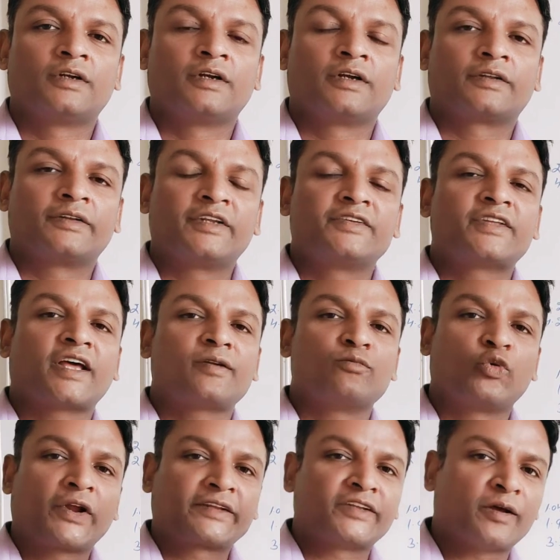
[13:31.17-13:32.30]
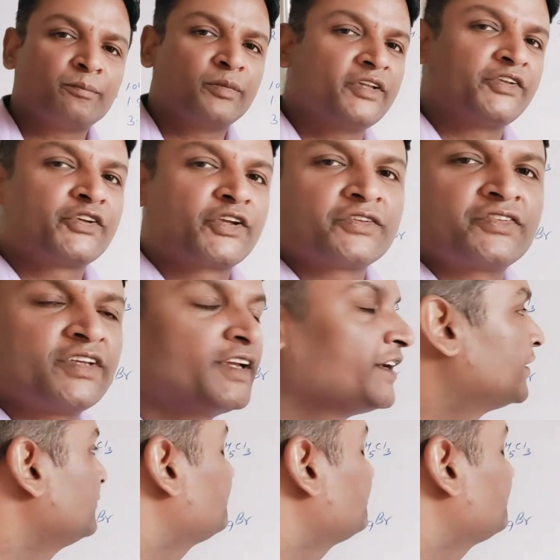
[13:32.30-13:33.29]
These are more examples you can see here.